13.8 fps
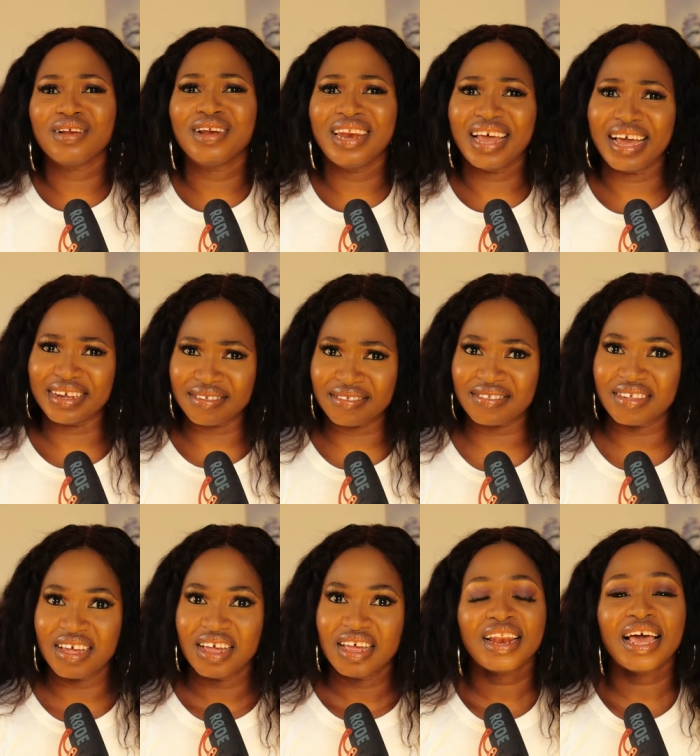lies?
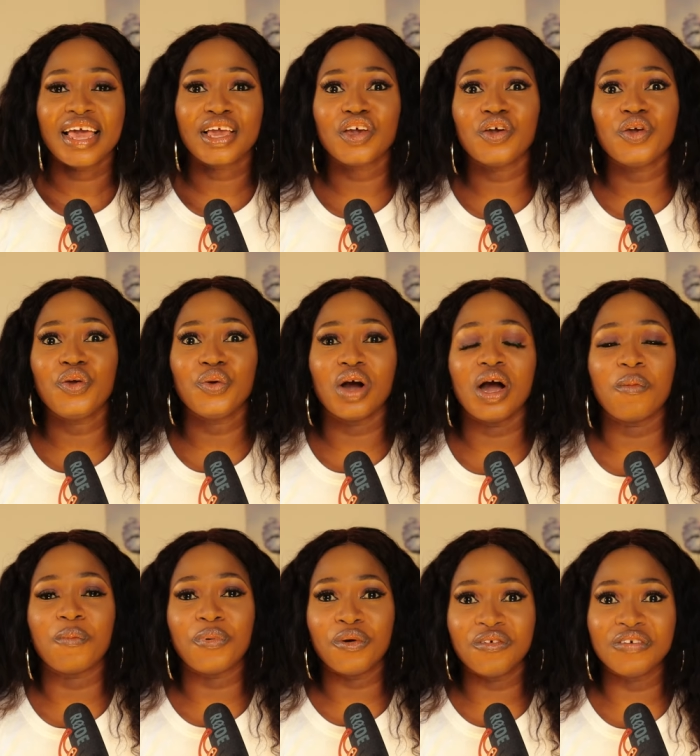Like, you are
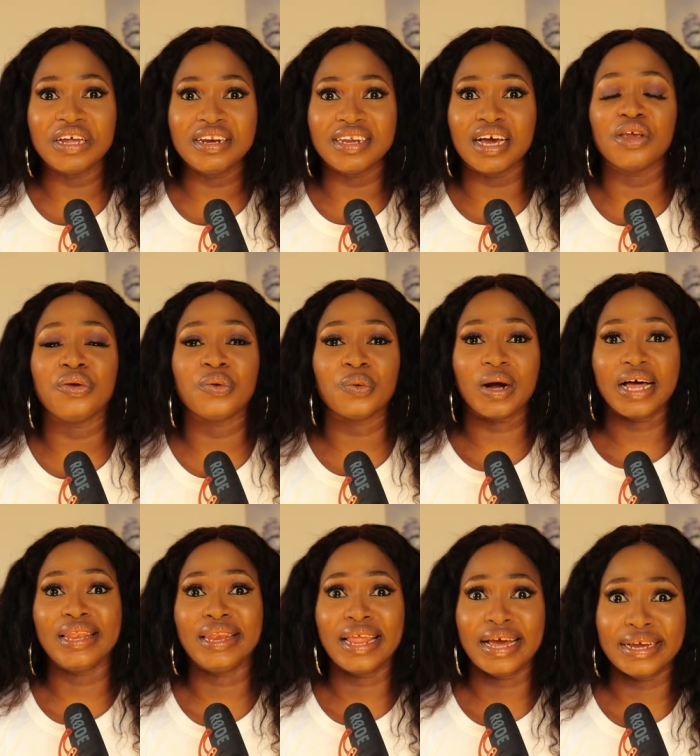proving that you
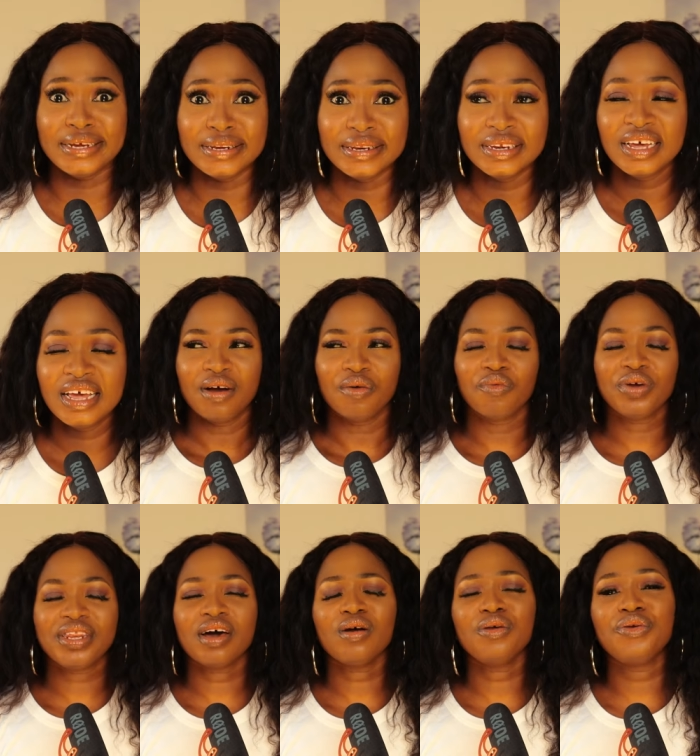are lying
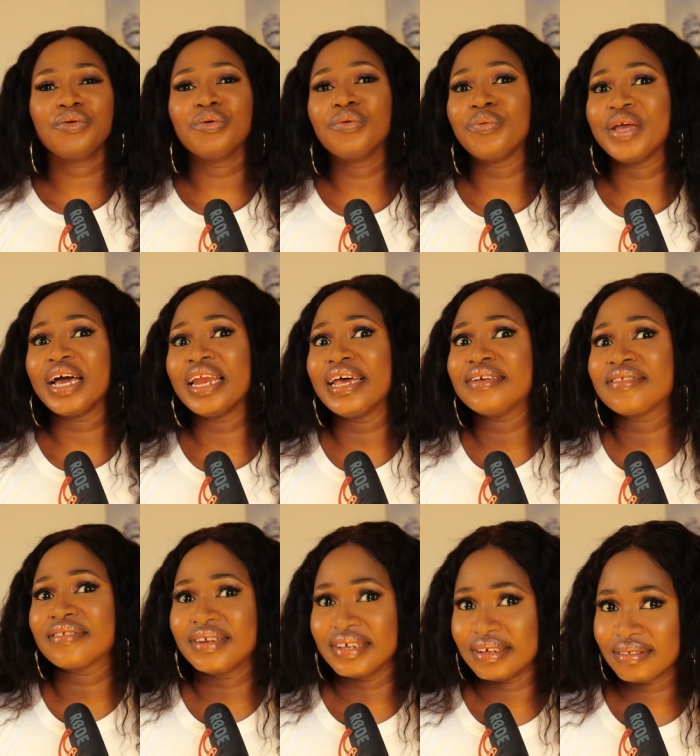without you
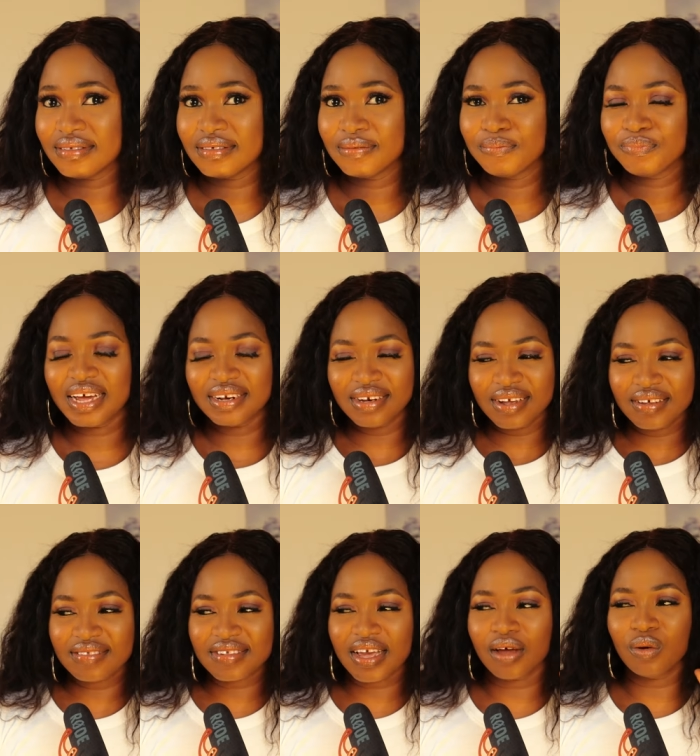realizing it. And
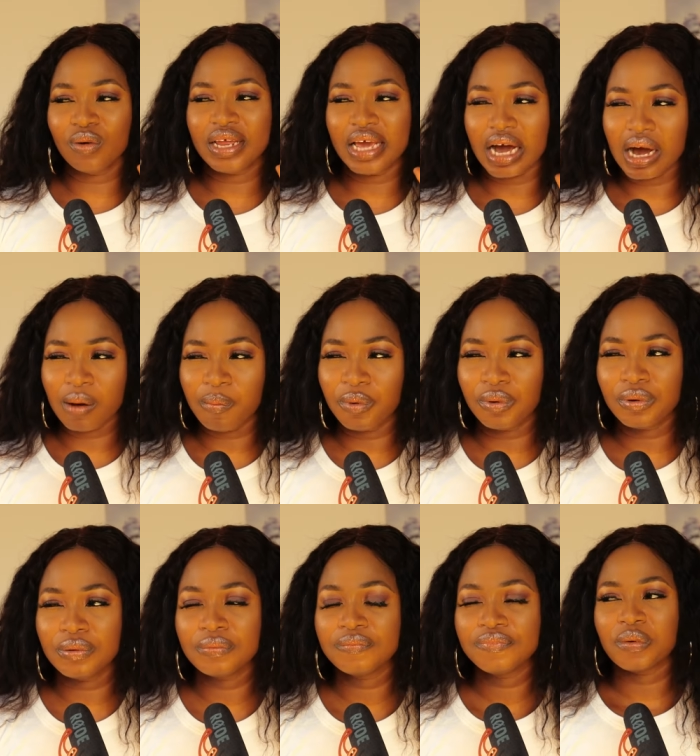this can only
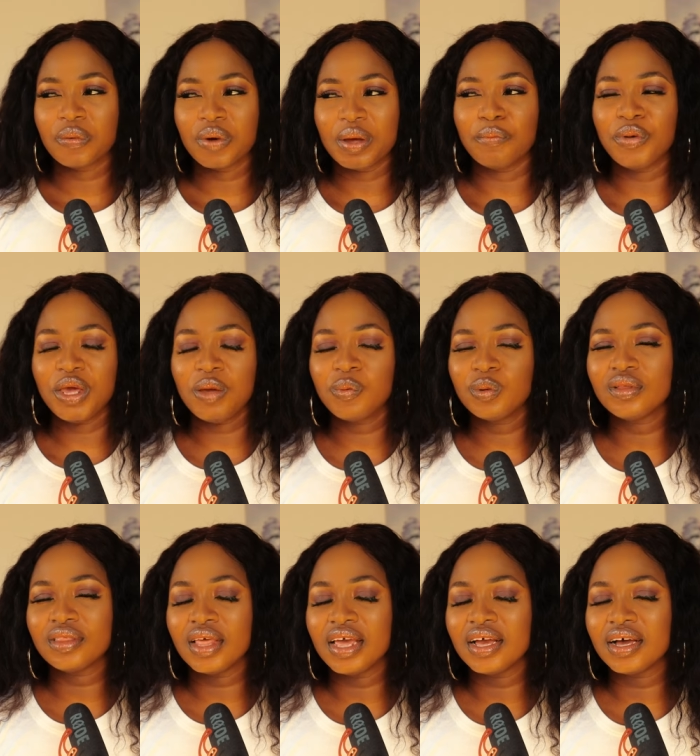happen when people
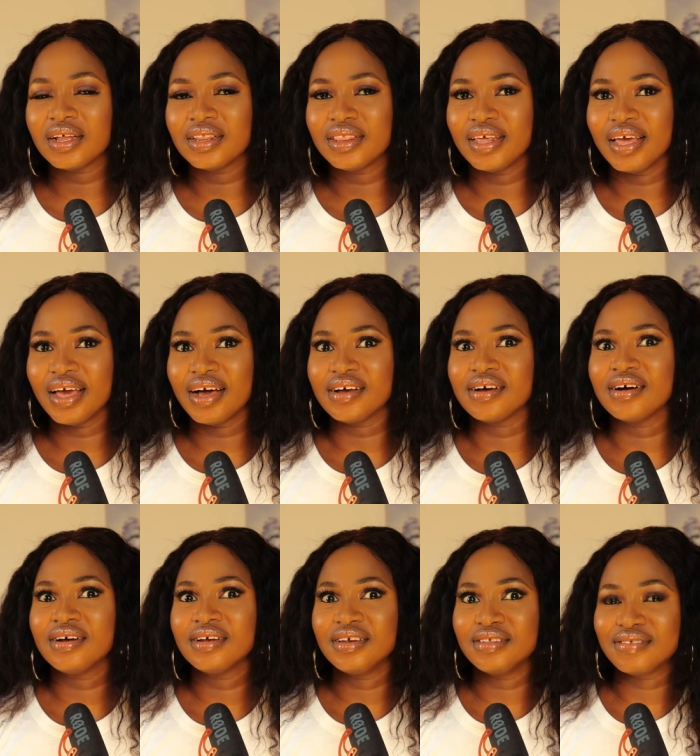think they are
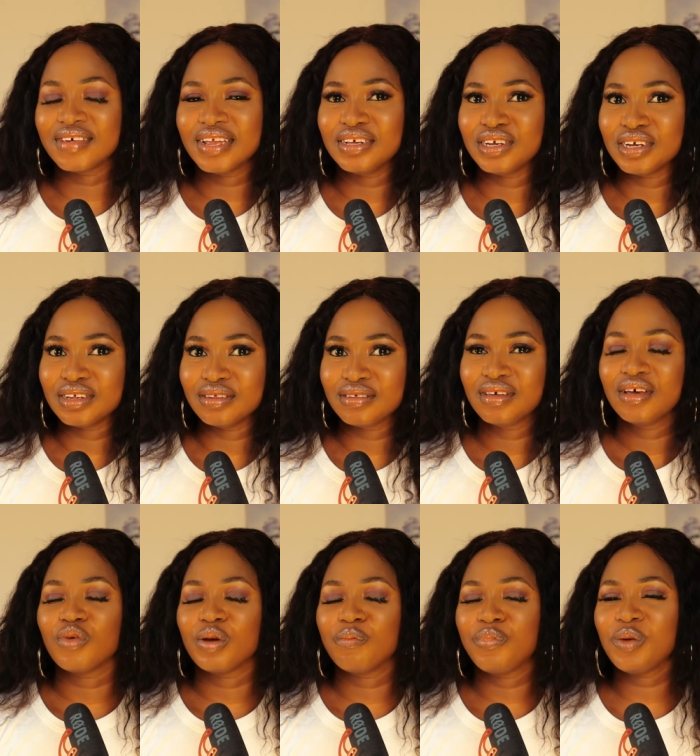intelligent,
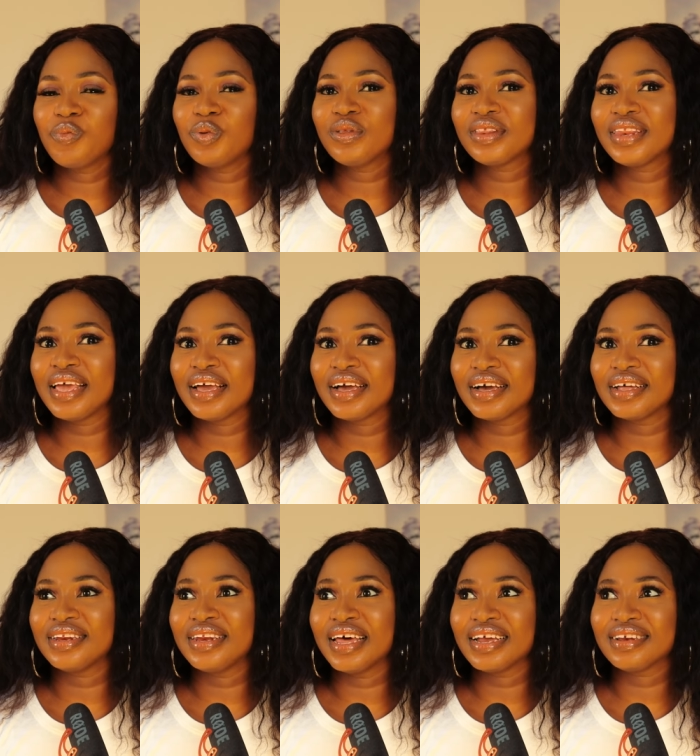when people think
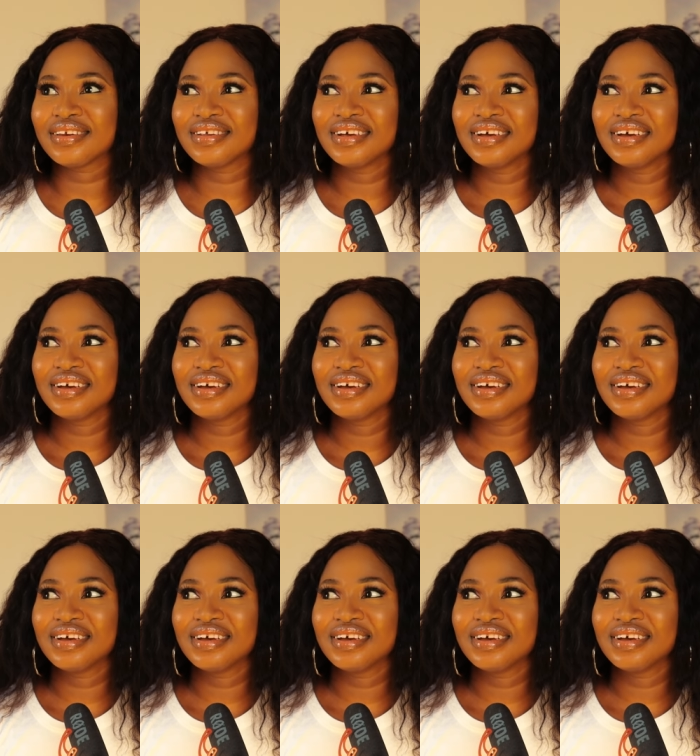that